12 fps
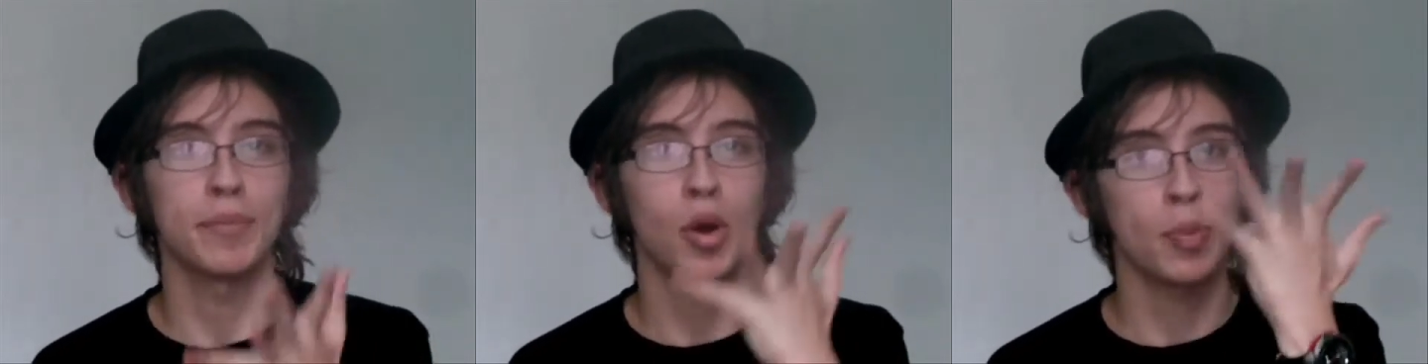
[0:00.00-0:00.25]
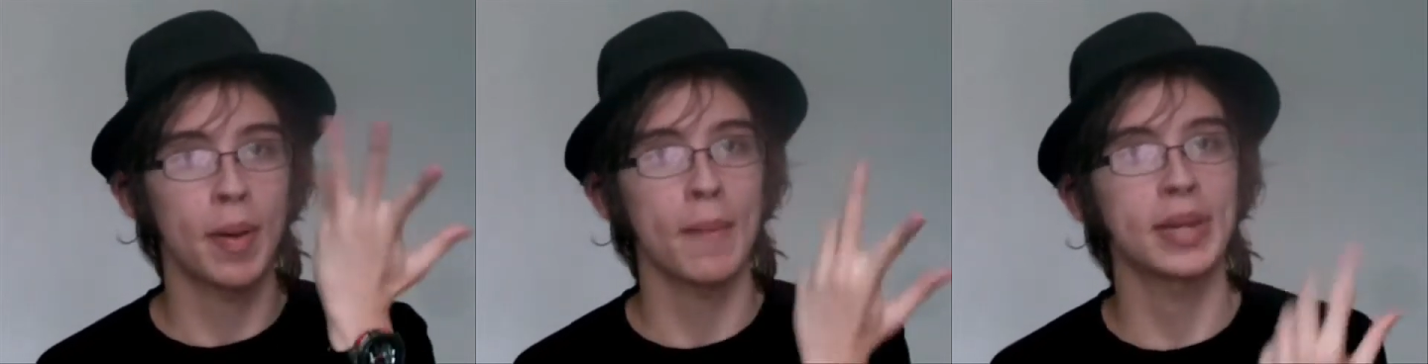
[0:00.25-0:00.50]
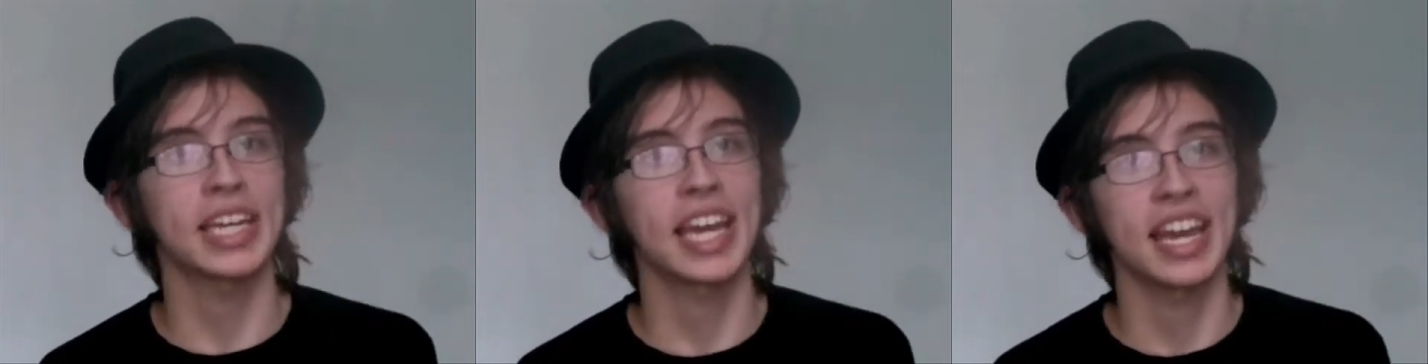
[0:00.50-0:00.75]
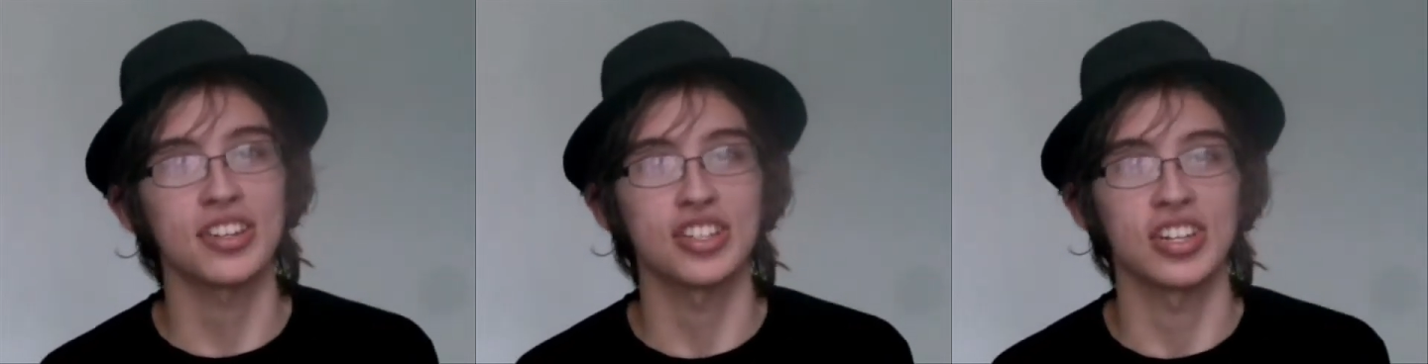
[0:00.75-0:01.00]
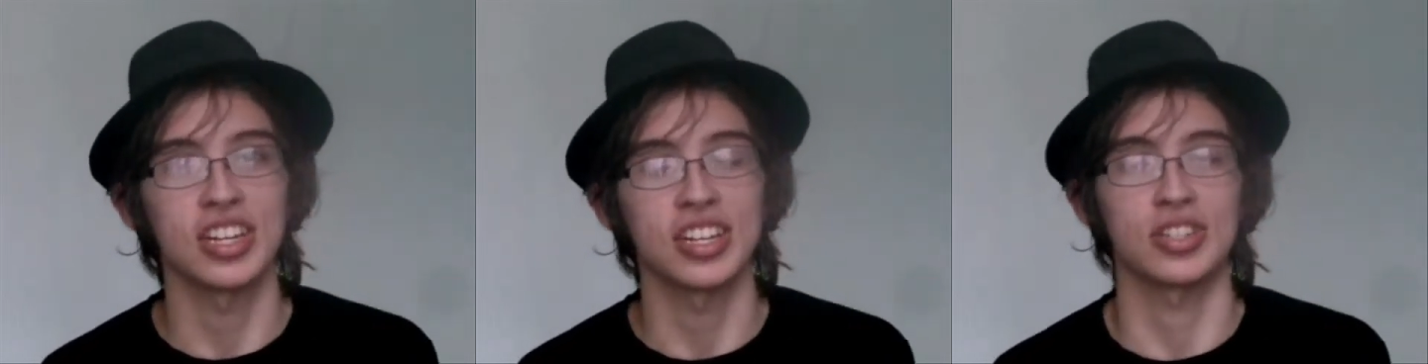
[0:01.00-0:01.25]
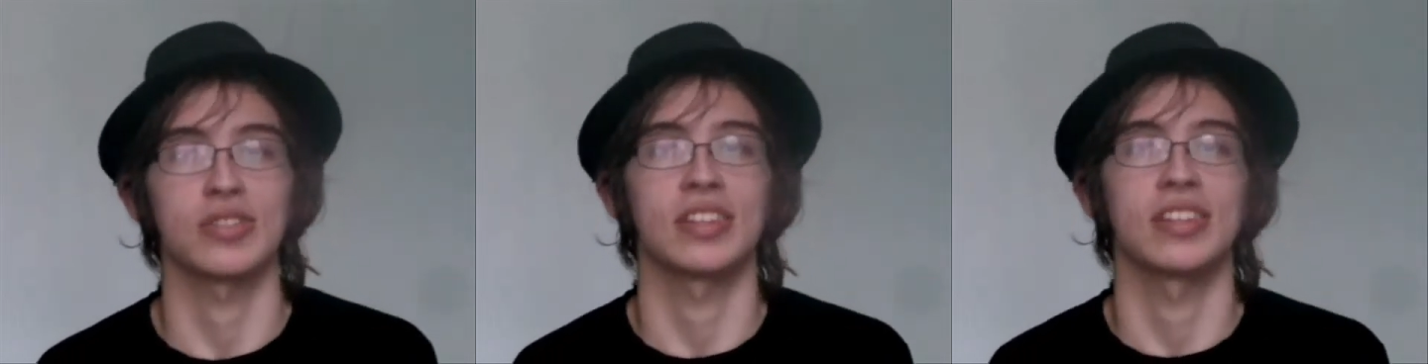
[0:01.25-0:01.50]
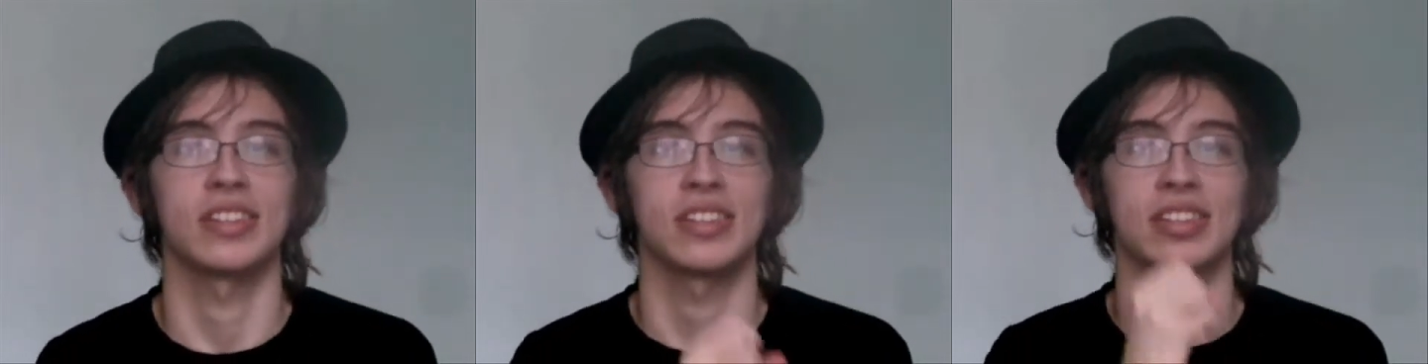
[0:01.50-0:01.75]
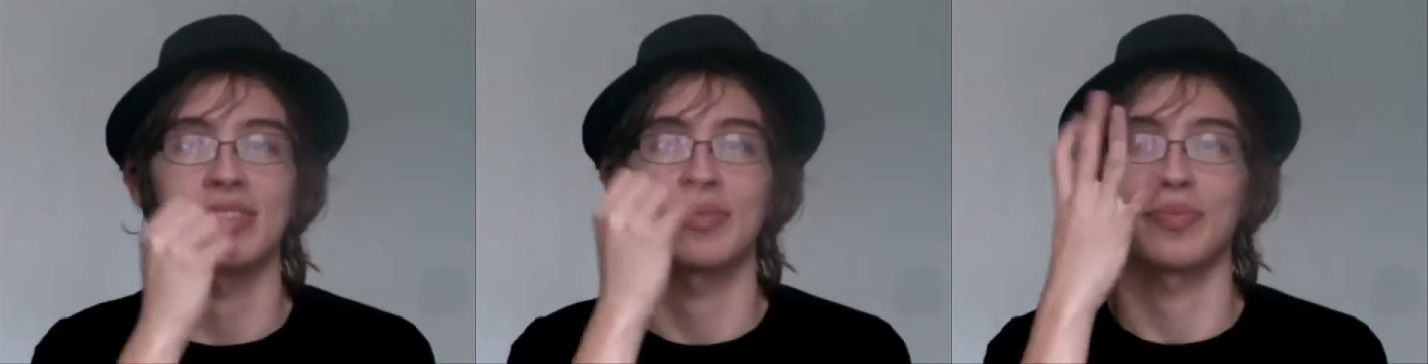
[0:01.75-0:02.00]
more publication history
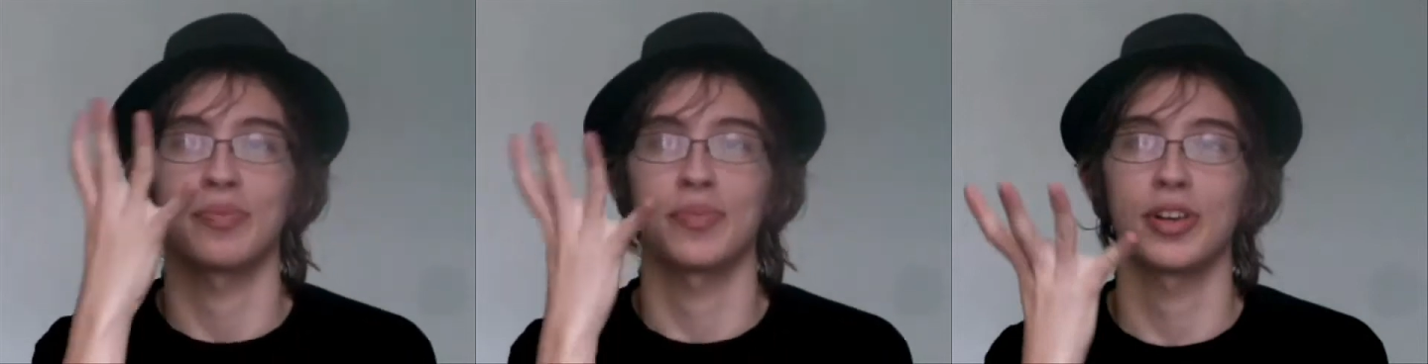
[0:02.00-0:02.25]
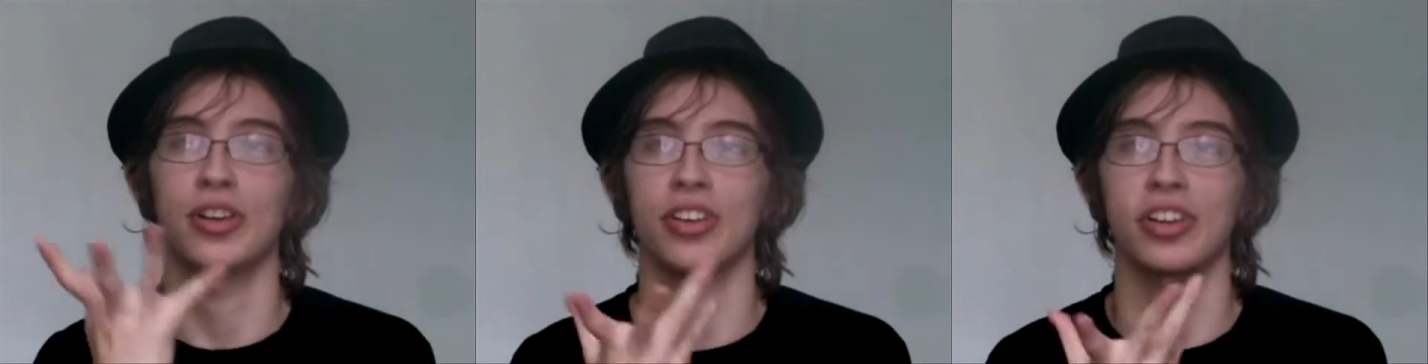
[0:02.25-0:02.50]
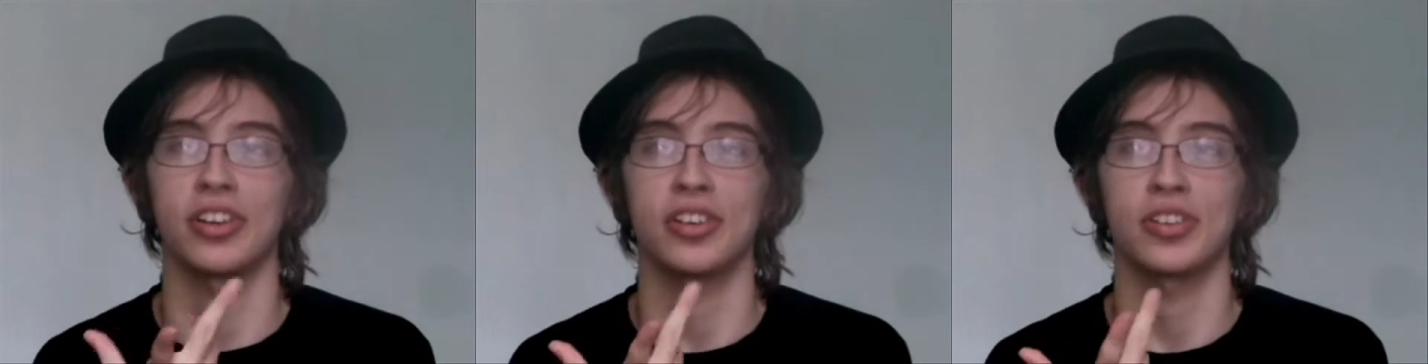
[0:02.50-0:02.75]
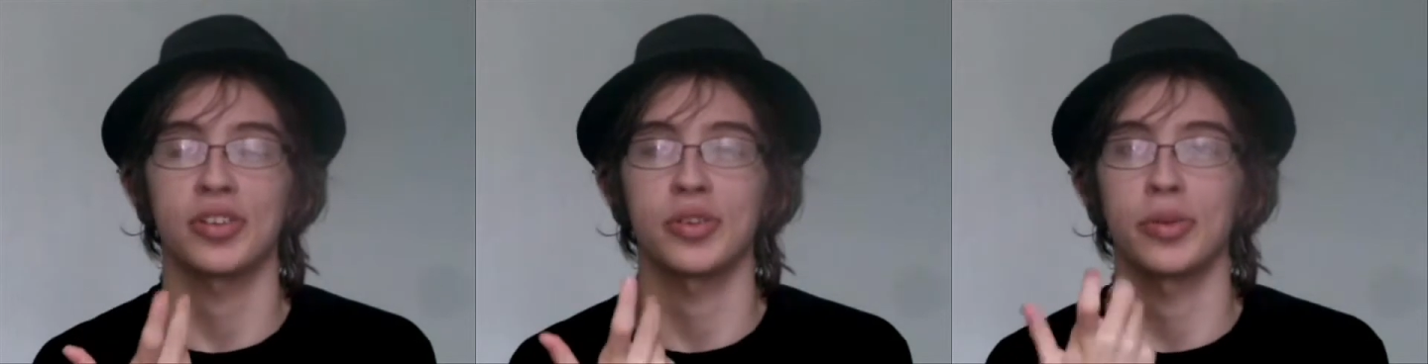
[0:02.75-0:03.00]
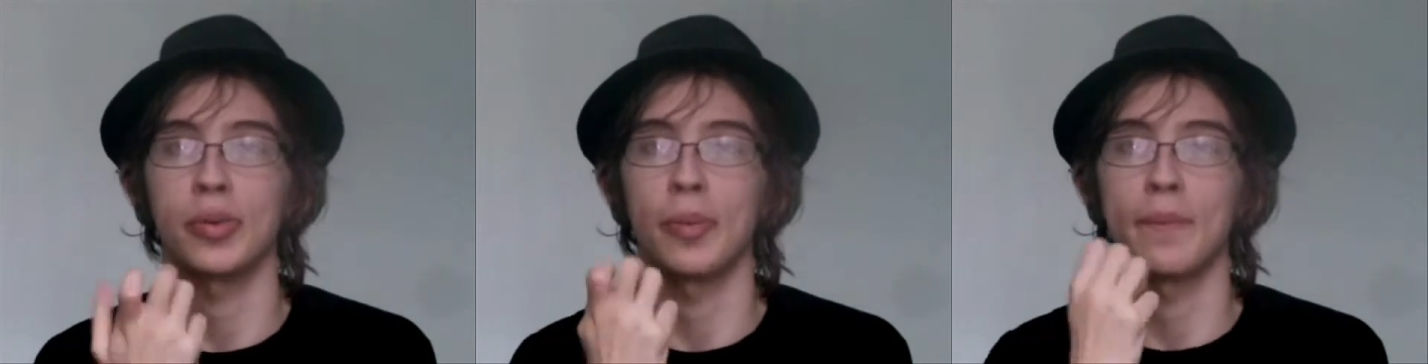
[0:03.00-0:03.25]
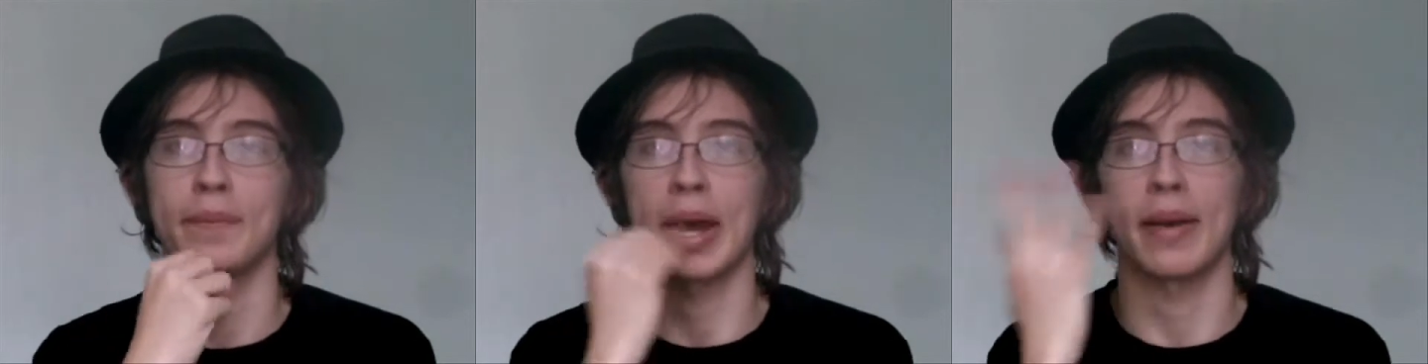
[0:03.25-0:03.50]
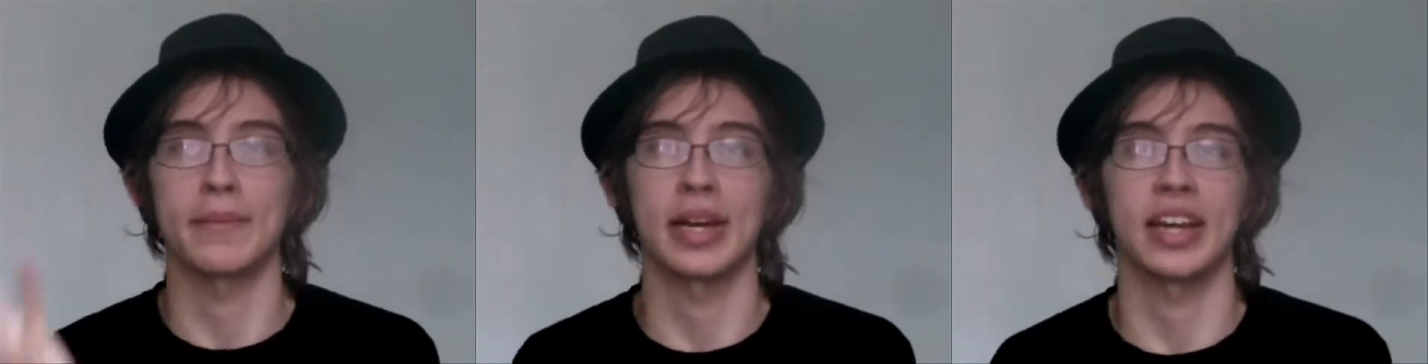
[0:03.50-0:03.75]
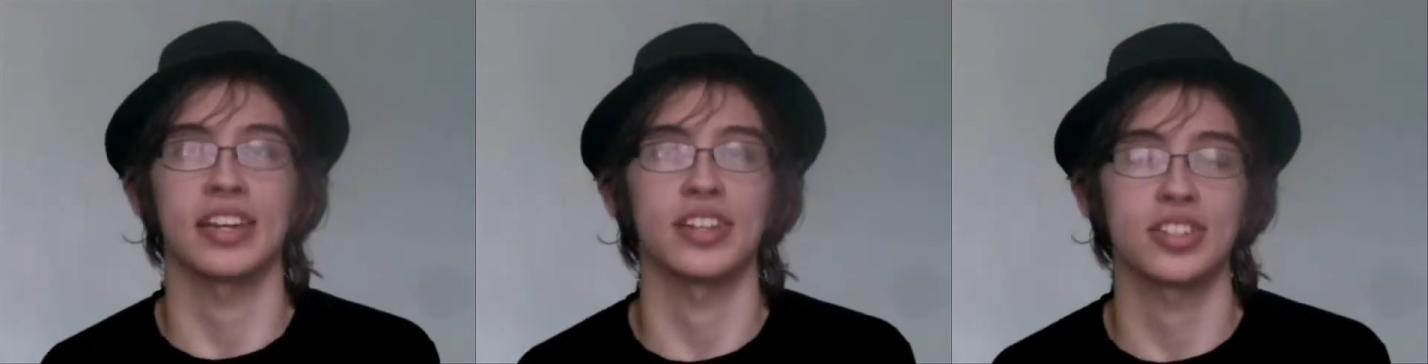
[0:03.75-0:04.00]
than the chronological
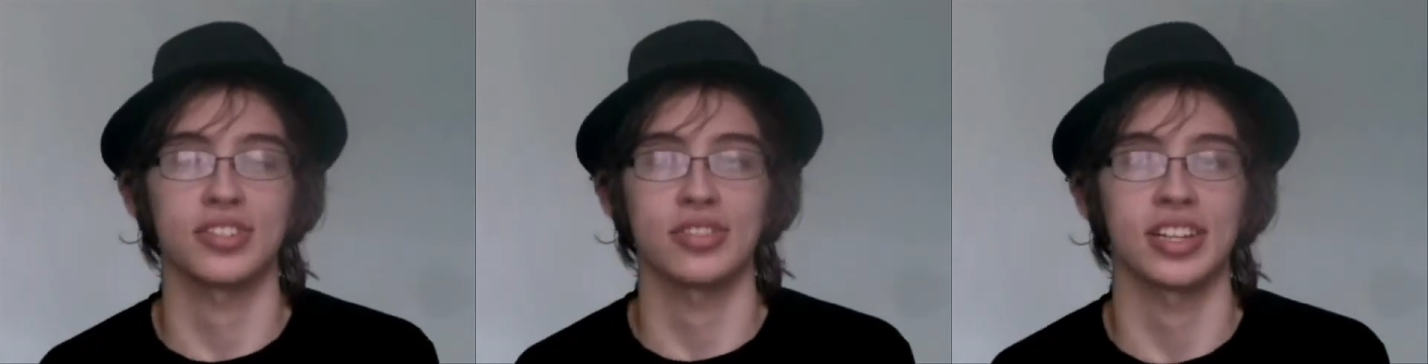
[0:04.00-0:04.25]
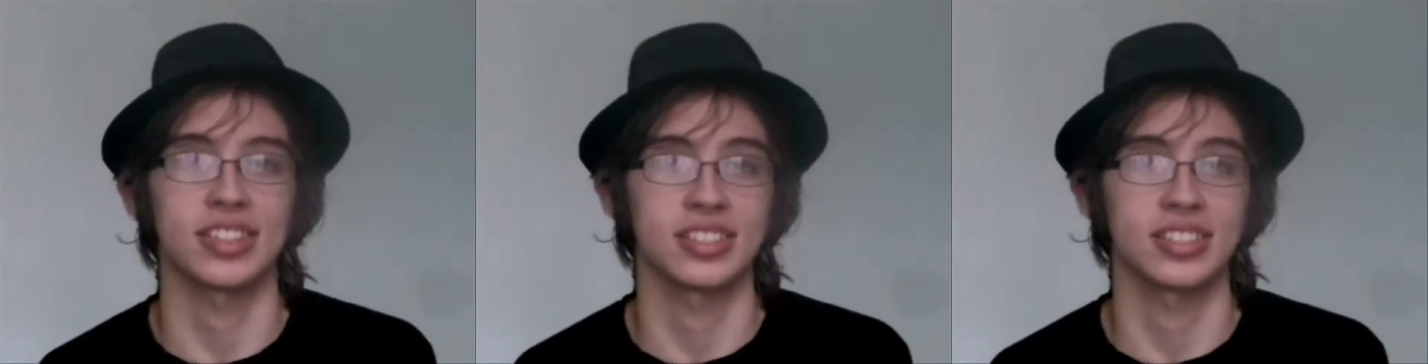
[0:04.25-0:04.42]
Batman history,